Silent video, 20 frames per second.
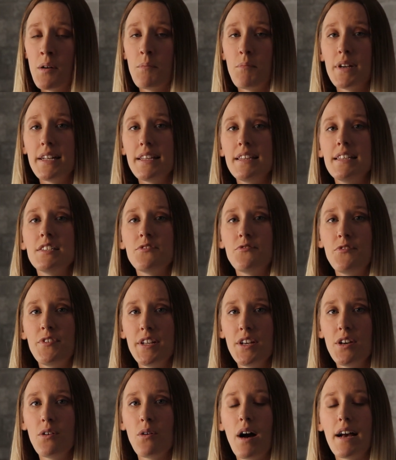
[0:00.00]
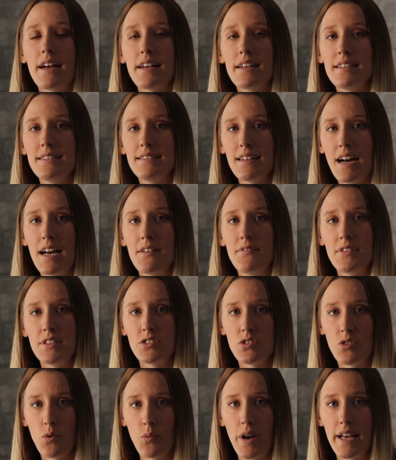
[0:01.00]
But in this video, I'm going to dive
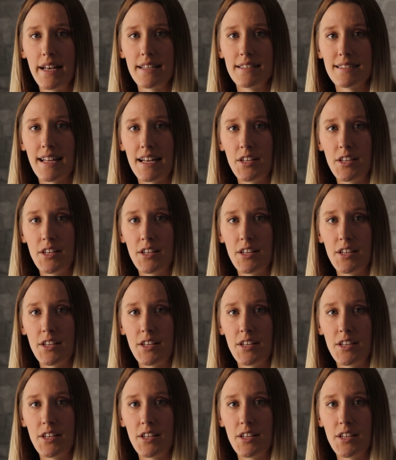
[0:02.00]
into the ways